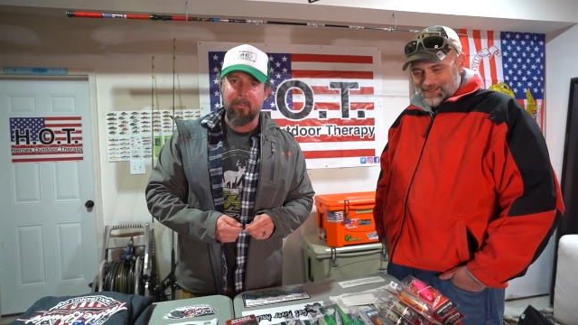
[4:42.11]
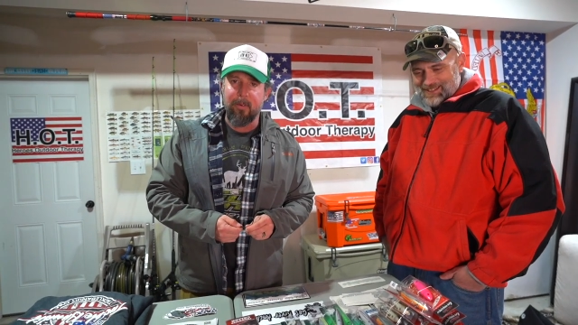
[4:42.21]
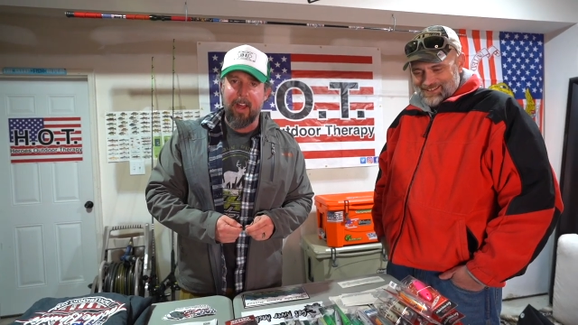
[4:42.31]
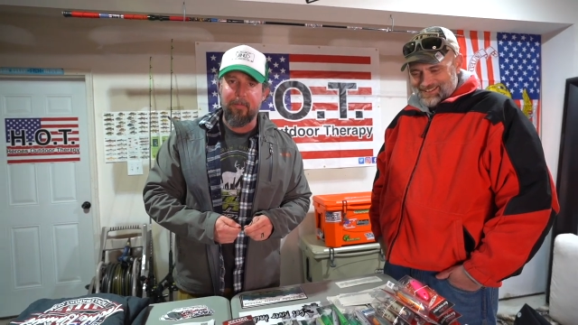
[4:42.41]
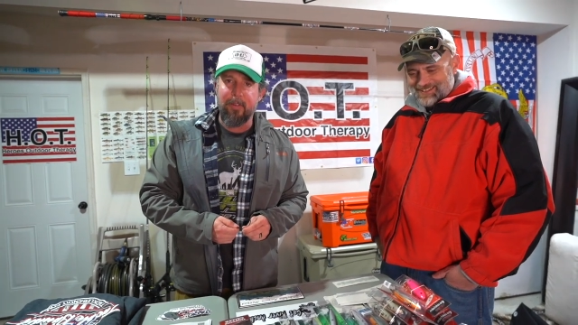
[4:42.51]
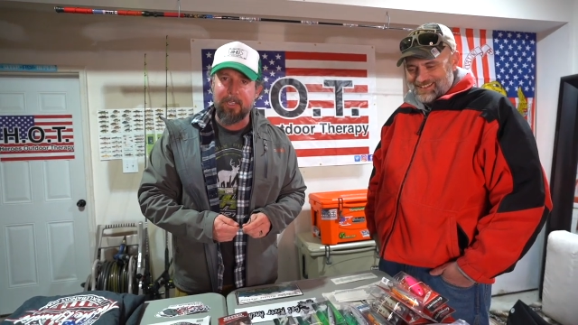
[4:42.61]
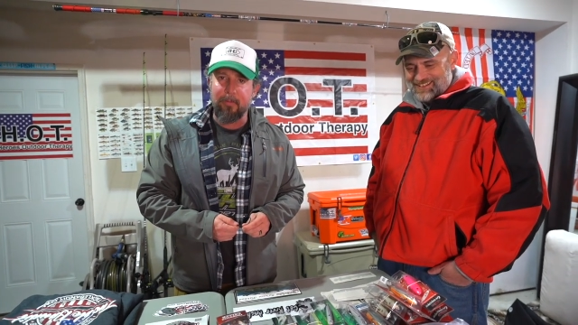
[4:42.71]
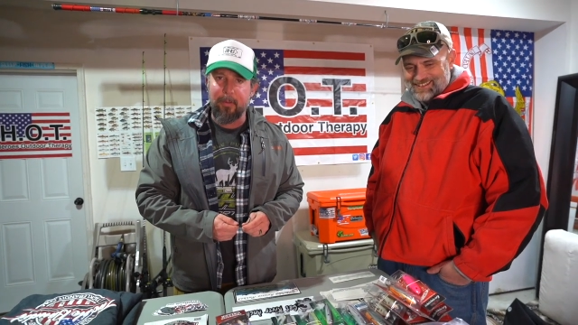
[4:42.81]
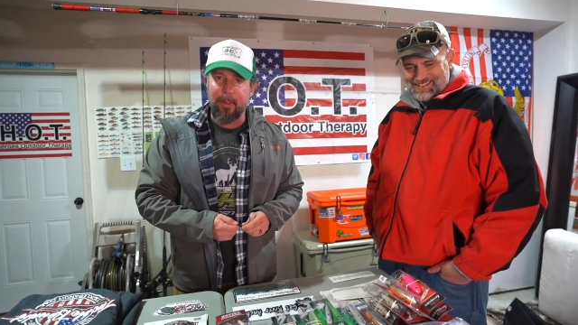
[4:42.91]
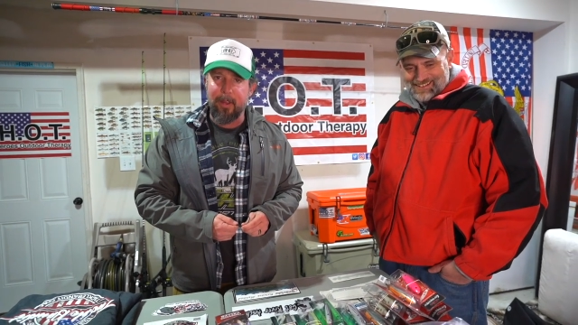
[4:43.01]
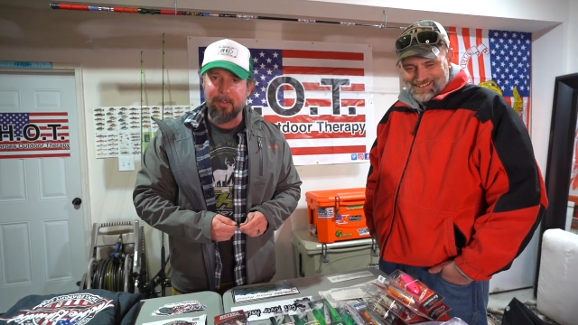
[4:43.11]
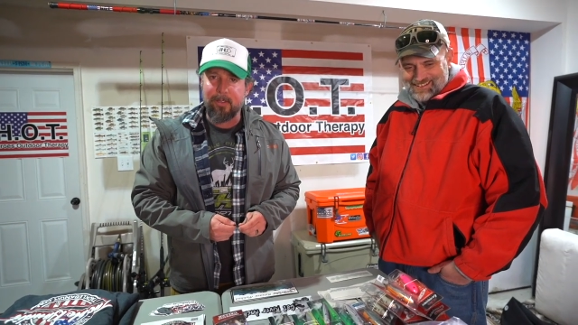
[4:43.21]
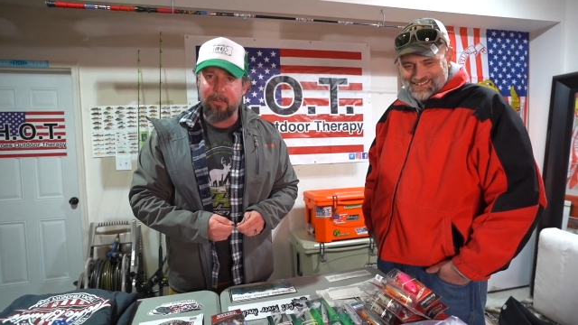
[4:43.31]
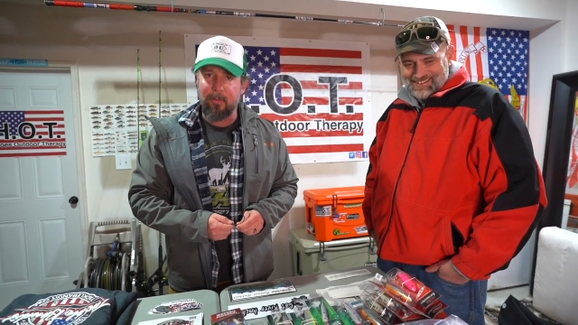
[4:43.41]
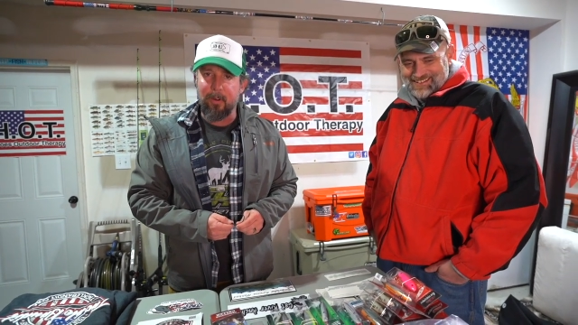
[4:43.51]
Speaker 1: We're not fishing for
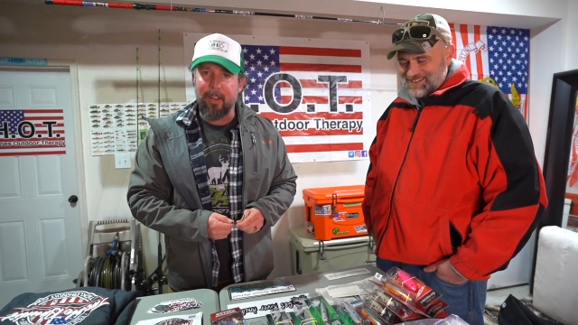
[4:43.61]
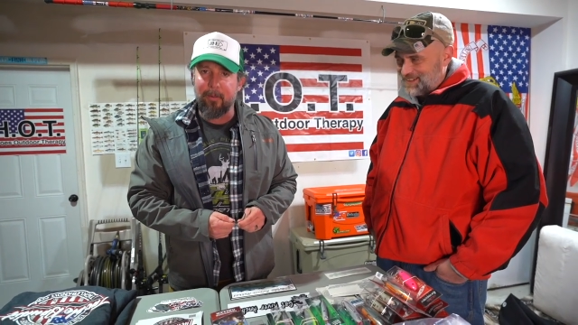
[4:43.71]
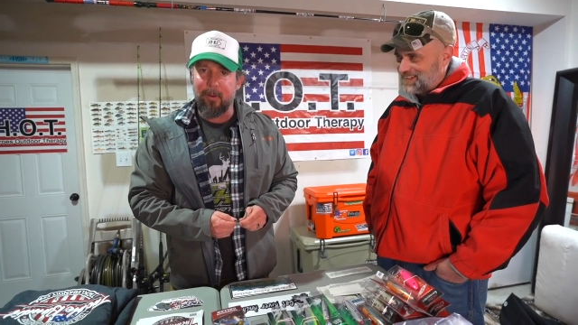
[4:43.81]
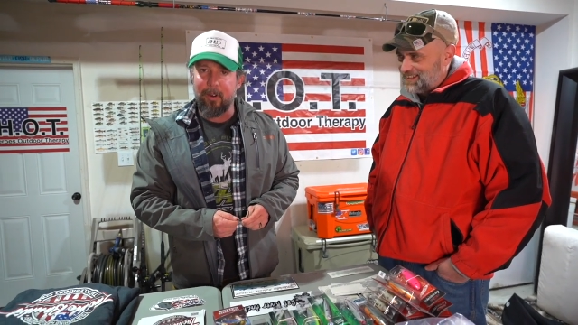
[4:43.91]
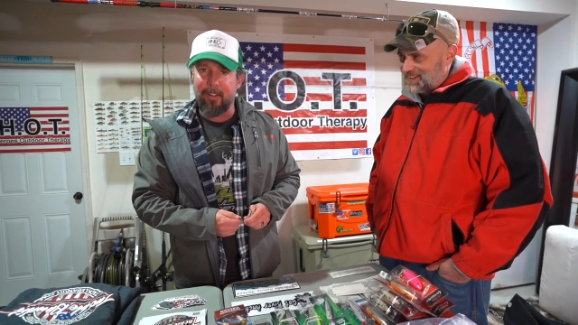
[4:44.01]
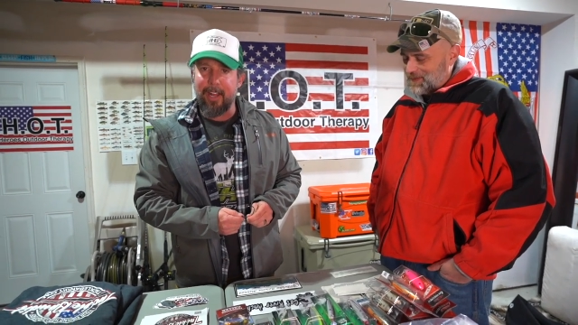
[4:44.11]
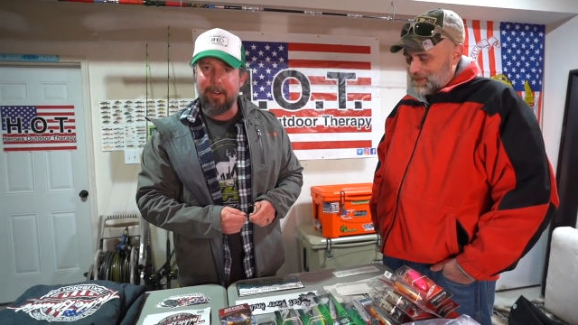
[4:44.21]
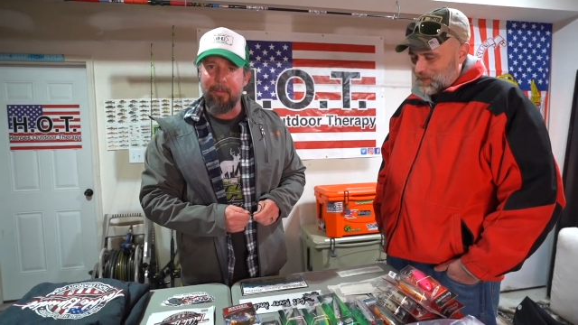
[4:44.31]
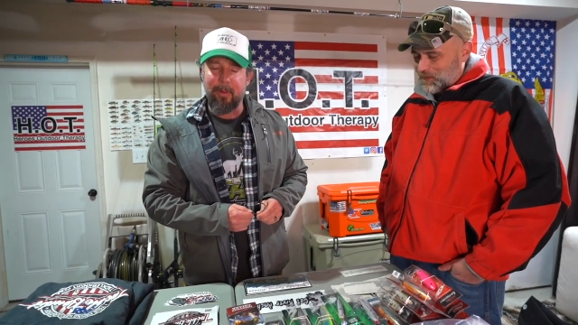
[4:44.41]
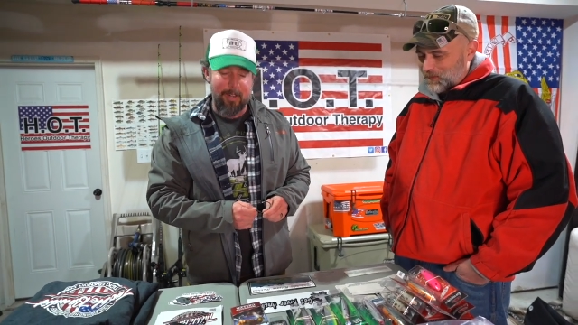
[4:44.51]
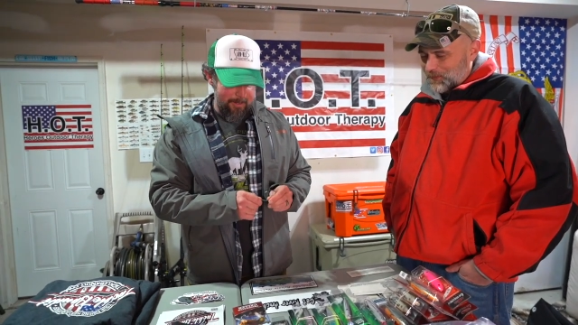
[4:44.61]
those. We're letting them